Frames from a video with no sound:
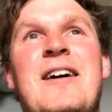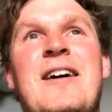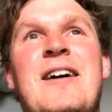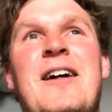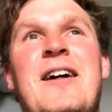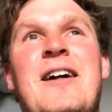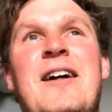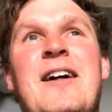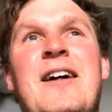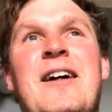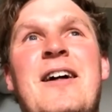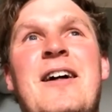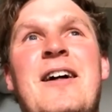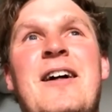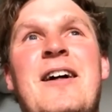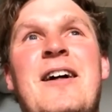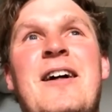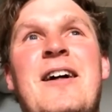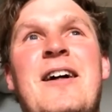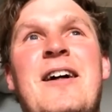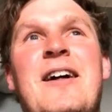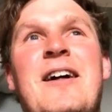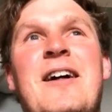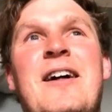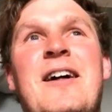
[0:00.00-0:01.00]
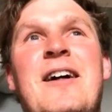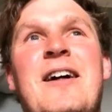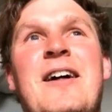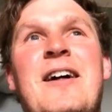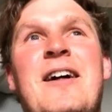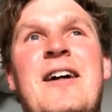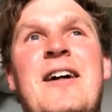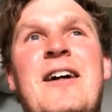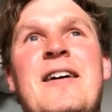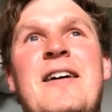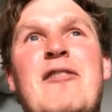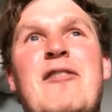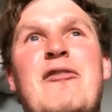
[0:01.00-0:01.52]
And then
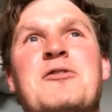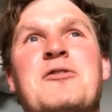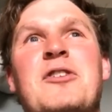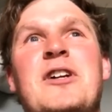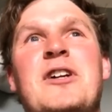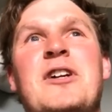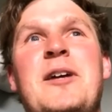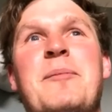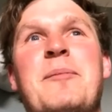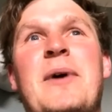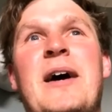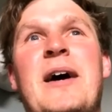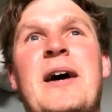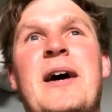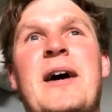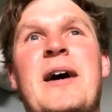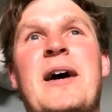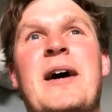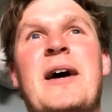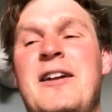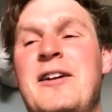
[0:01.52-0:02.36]
if it was really bad,